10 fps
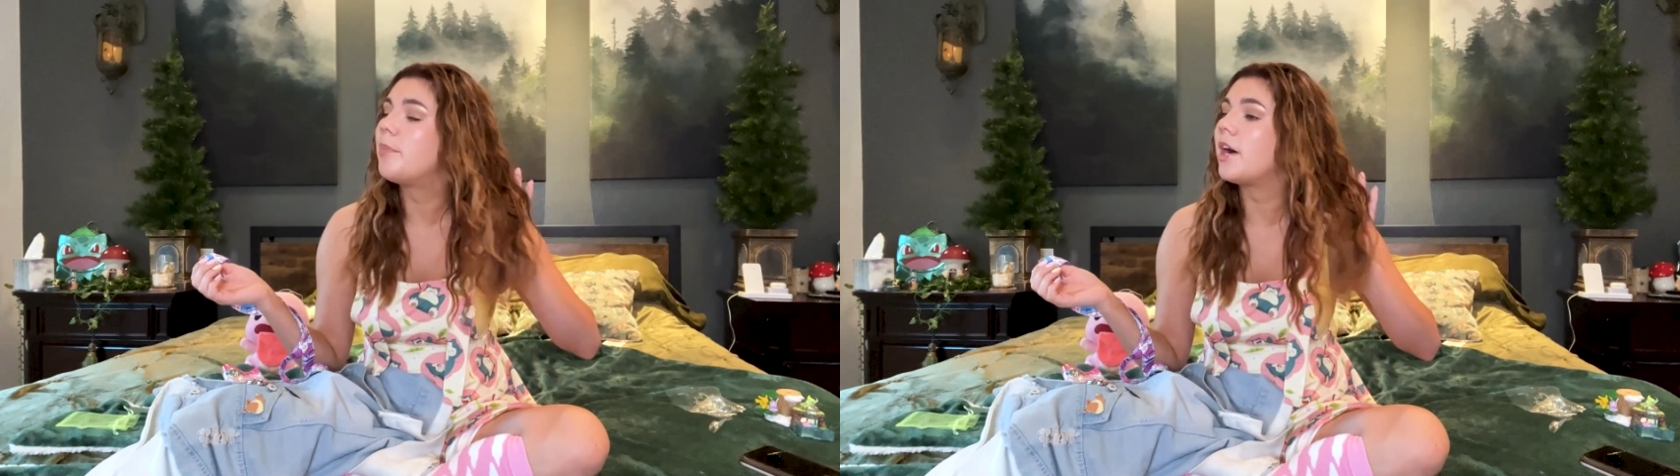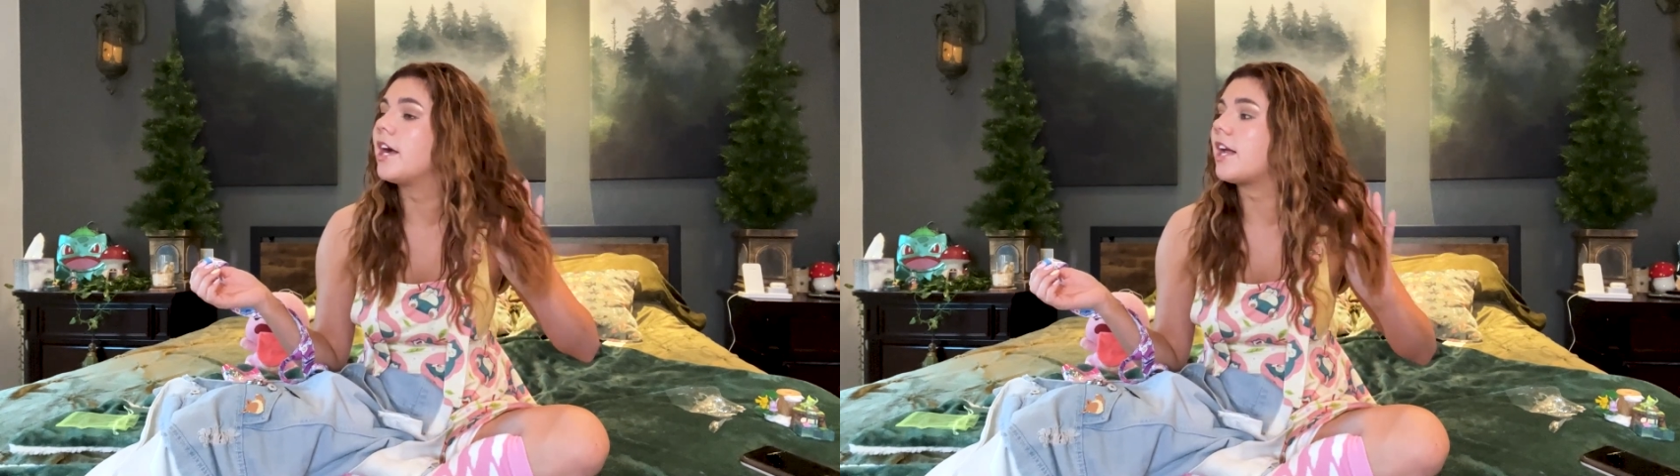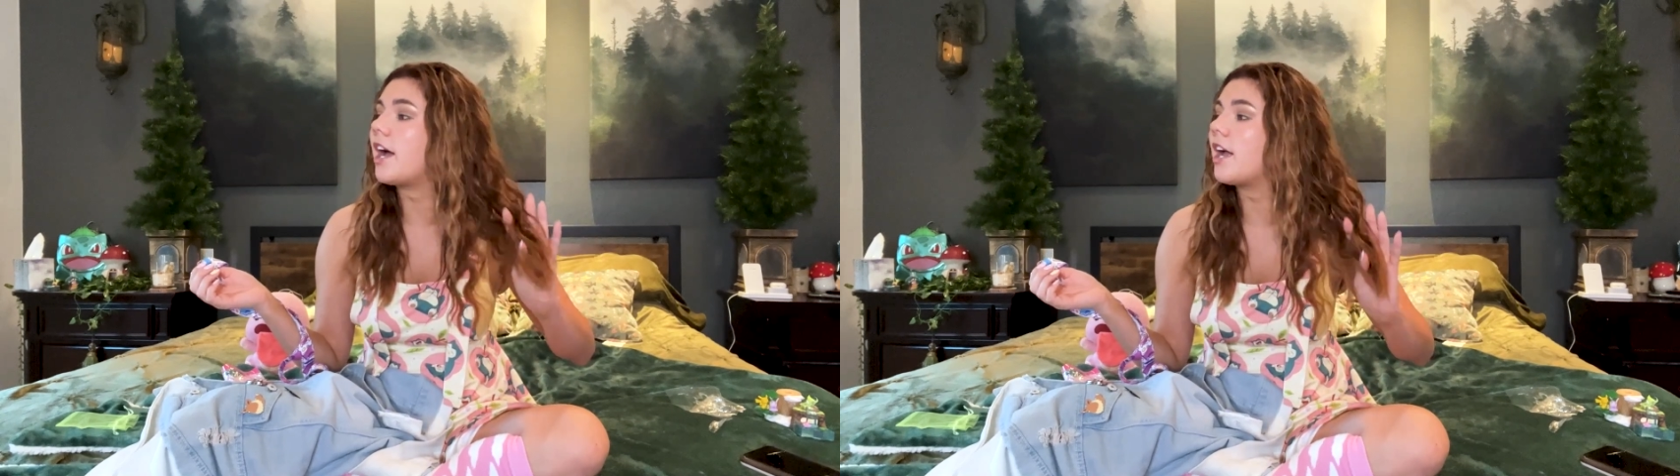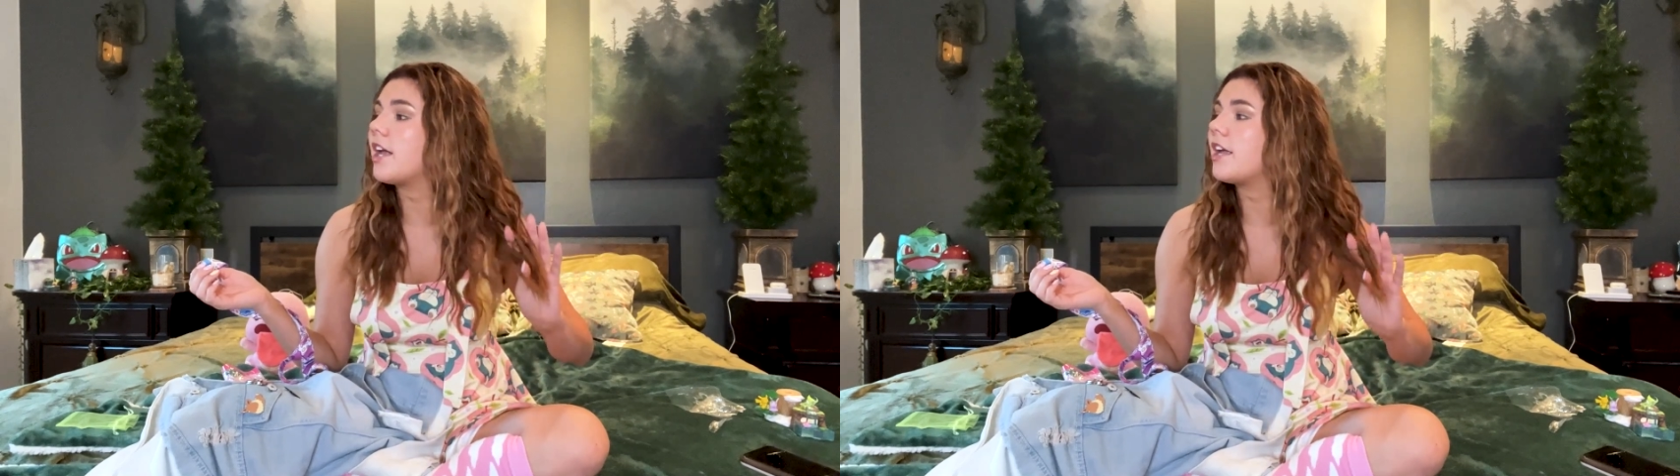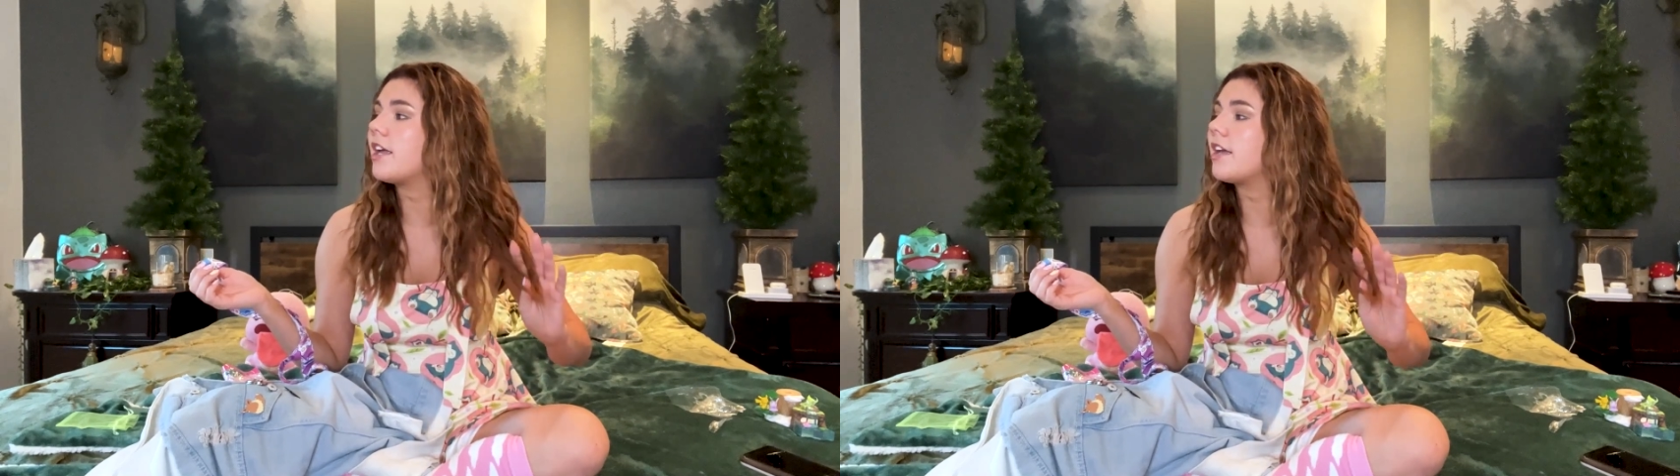but
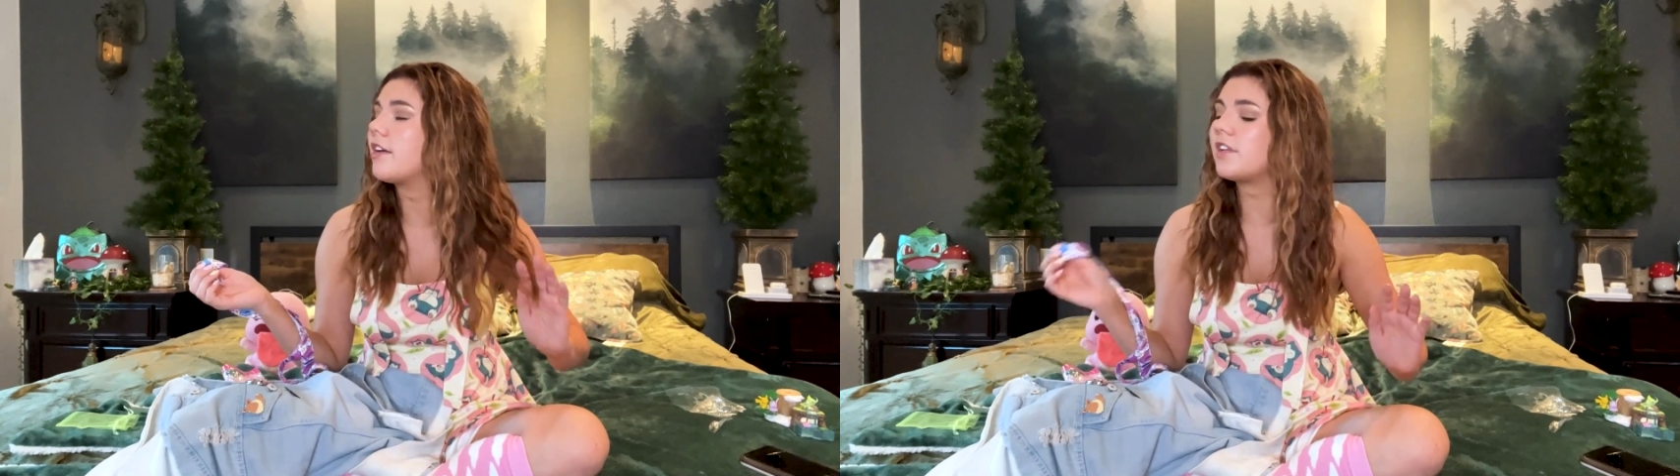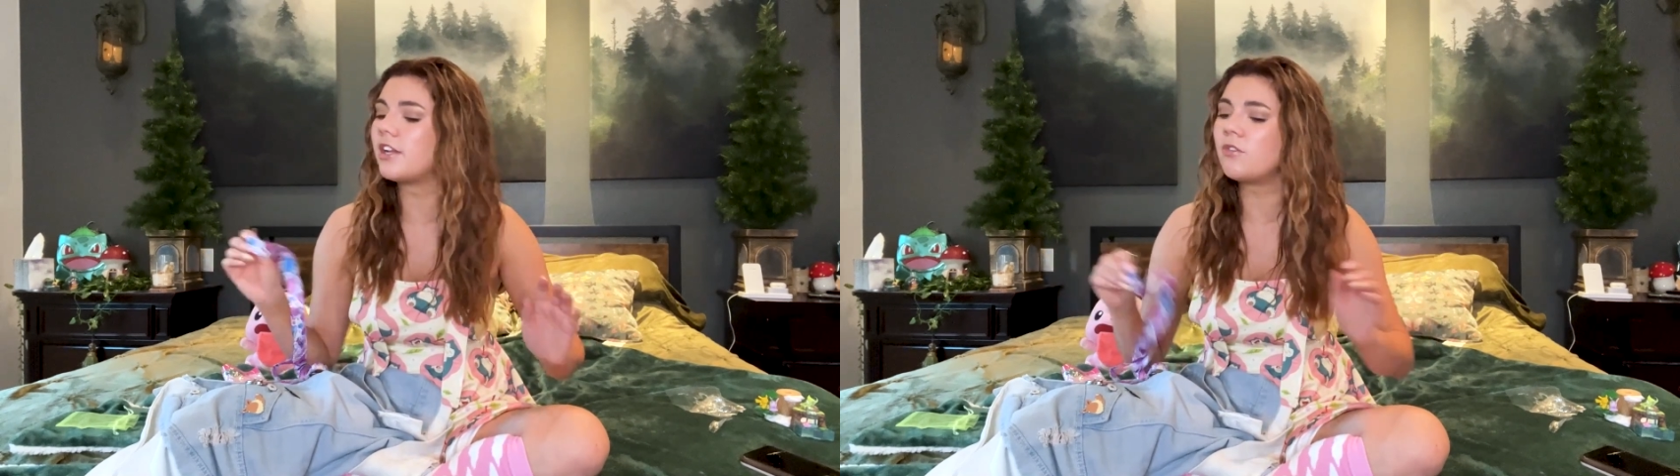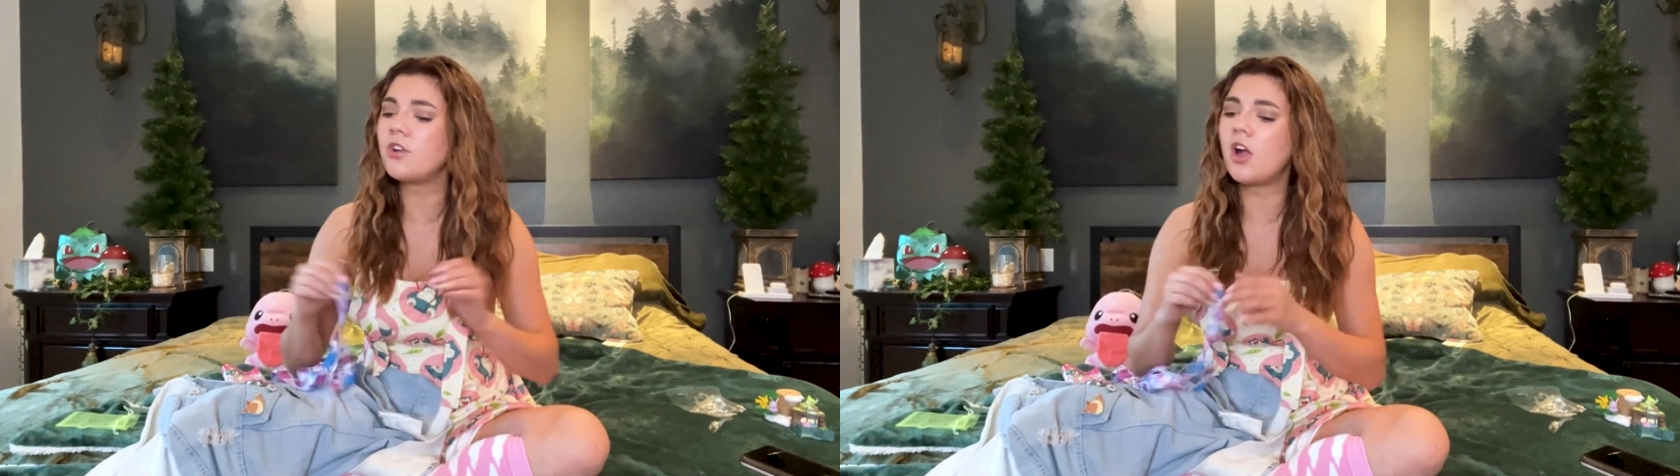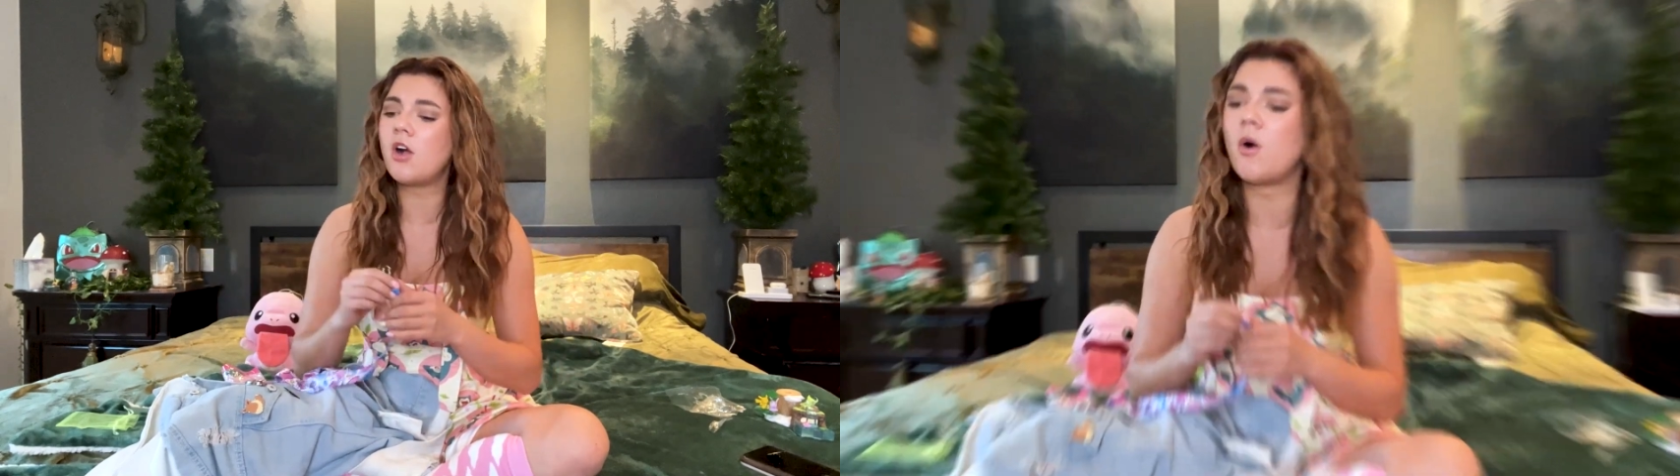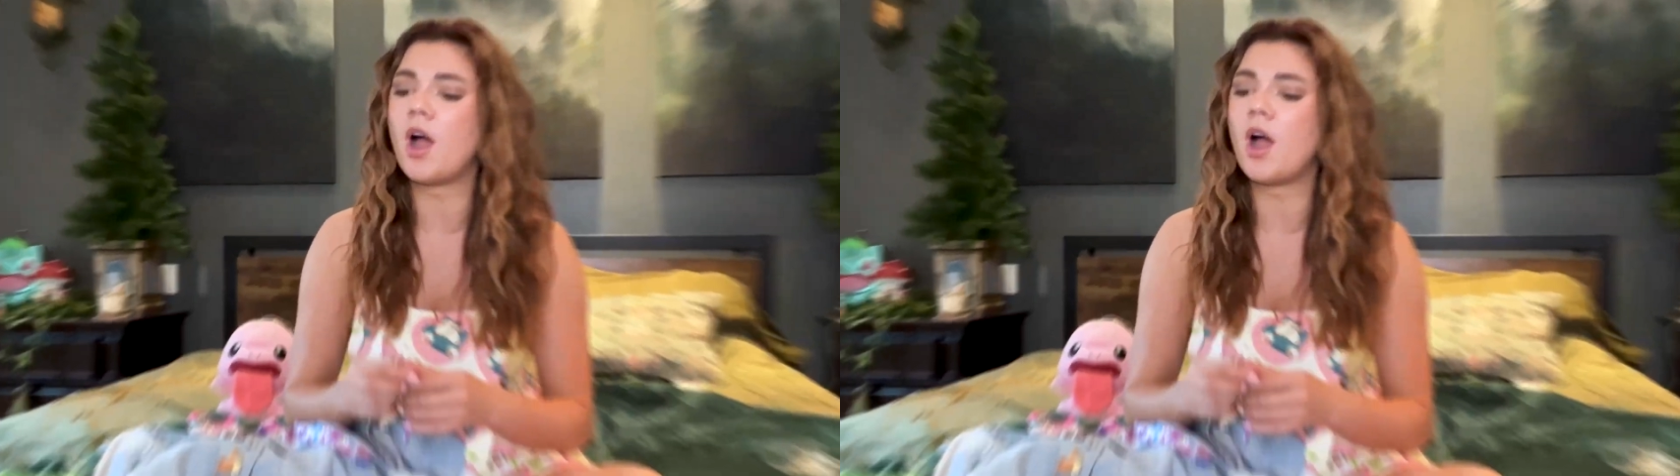I don't know.